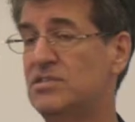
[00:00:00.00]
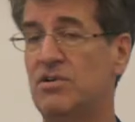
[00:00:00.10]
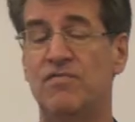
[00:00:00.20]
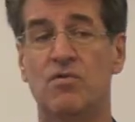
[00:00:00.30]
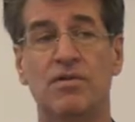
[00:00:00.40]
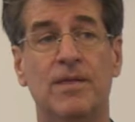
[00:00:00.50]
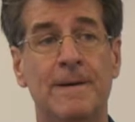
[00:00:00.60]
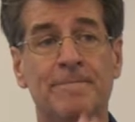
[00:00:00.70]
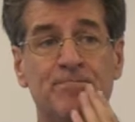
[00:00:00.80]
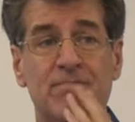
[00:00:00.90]
and so forth.
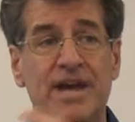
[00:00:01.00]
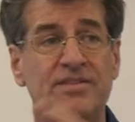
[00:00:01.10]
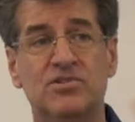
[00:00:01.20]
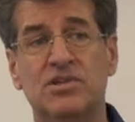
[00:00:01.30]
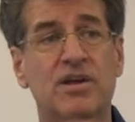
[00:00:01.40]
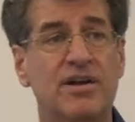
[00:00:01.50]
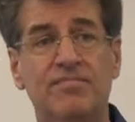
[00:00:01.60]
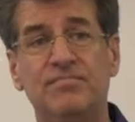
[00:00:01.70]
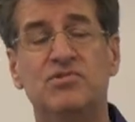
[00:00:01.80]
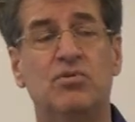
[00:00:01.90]
And there's a lot
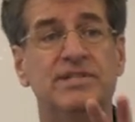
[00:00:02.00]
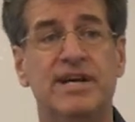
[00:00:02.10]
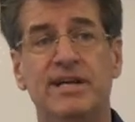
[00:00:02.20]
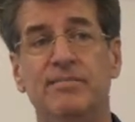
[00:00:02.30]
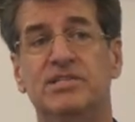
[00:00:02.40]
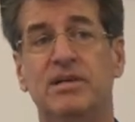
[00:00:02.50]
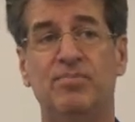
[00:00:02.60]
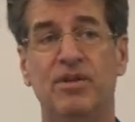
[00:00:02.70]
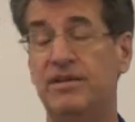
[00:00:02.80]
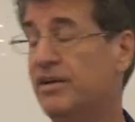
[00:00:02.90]
of sort of dynamics at
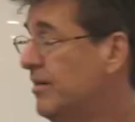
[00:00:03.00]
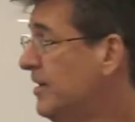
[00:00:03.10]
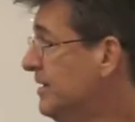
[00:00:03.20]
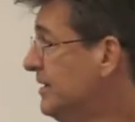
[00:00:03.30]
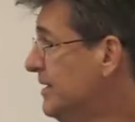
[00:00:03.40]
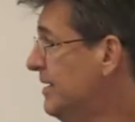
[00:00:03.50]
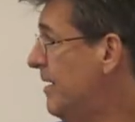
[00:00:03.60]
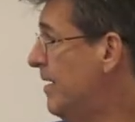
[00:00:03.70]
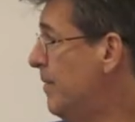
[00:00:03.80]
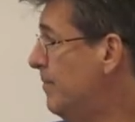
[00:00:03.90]
play there.
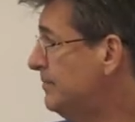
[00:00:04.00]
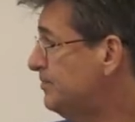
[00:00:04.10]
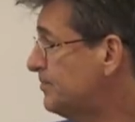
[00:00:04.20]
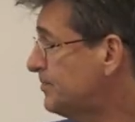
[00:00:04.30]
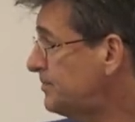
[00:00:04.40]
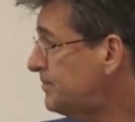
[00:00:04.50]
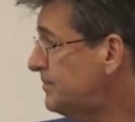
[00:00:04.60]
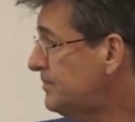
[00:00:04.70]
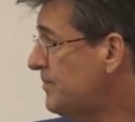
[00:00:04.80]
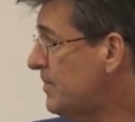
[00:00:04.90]
Um,
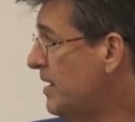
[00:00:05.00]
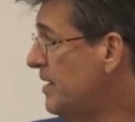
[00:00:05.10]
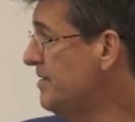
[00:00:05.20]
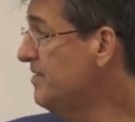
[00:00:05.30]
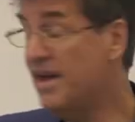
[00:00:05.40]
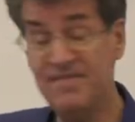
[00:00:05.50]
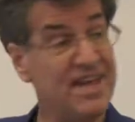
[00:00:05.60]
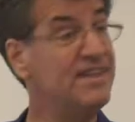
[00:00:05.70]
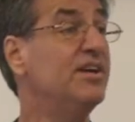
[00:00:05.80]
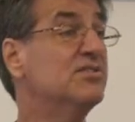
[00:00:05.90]
th
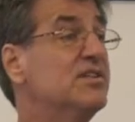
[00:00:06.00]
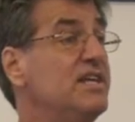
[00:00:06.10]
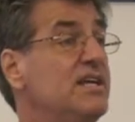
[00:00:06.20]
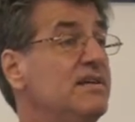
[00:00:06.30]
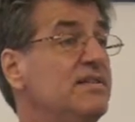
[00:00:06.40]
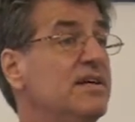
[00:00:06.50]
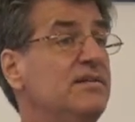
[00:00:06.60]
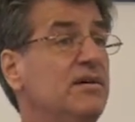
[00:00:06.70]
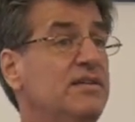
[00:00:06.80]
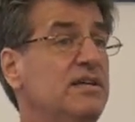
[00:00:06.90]
then there's the,
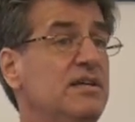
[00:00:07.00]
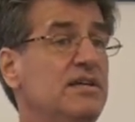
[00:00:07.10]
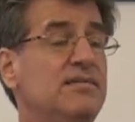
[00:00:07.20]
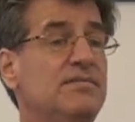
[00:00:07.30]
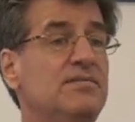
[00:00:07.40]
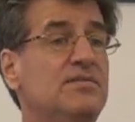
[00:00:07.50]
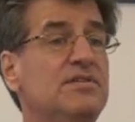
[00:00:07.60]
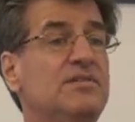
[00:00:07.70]
then the, the,